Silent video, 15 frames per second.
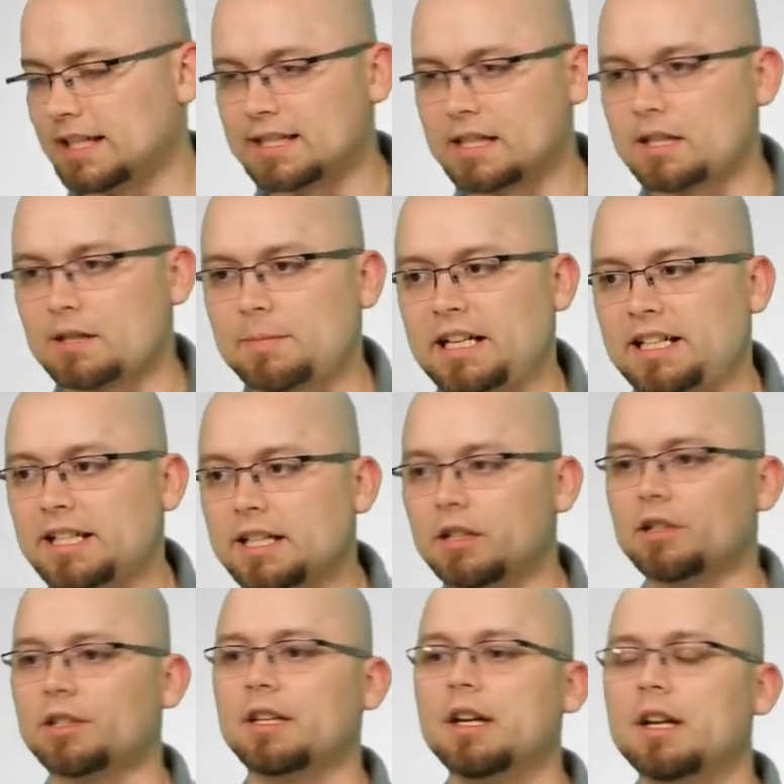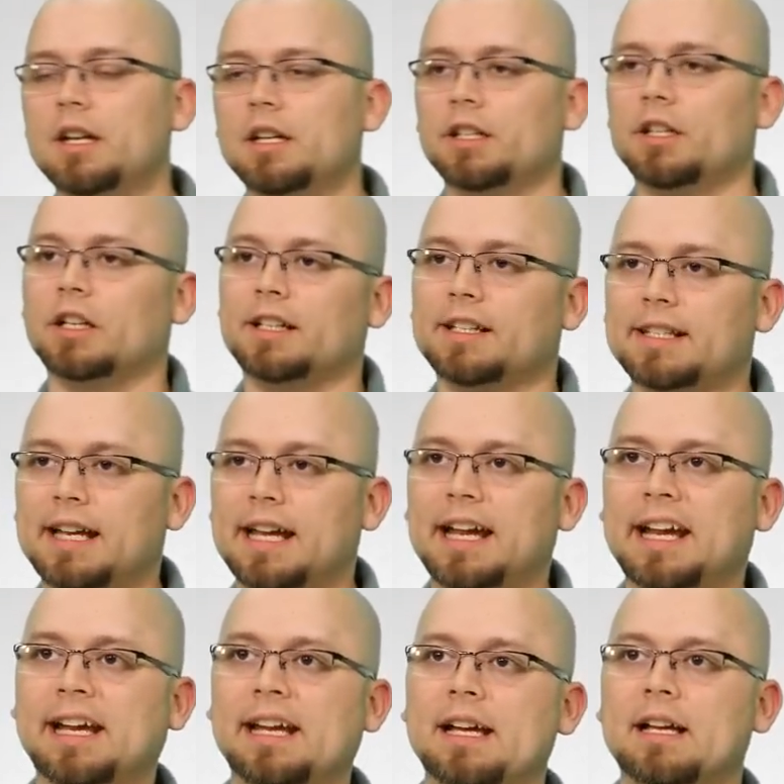X amount of years, you're going to
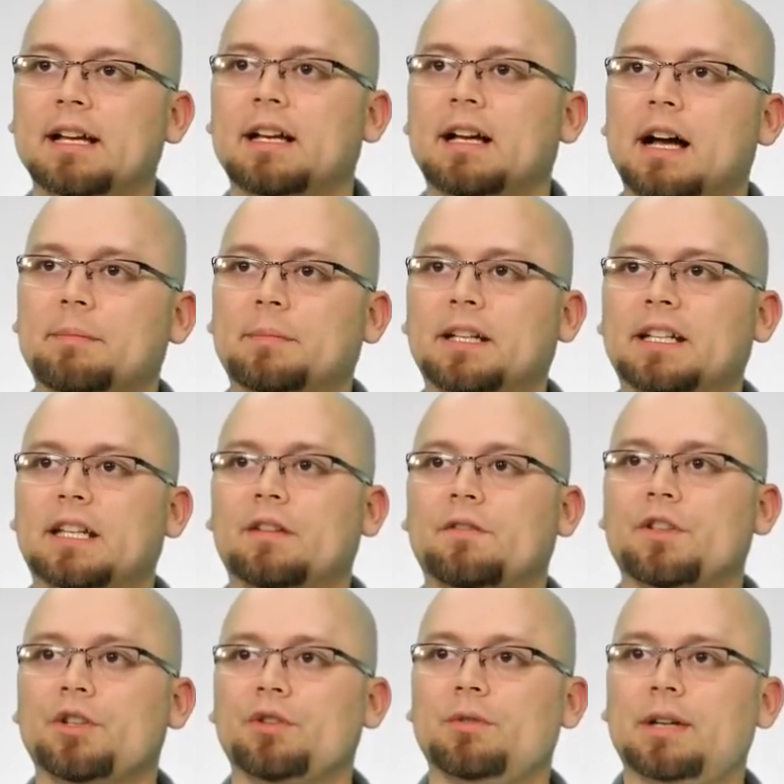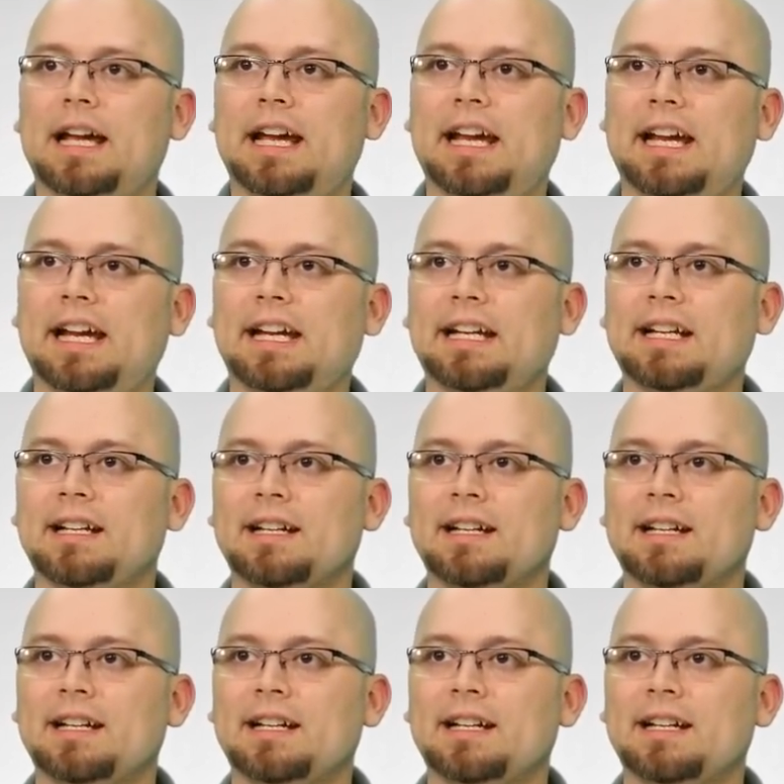say, I'm going to give you a...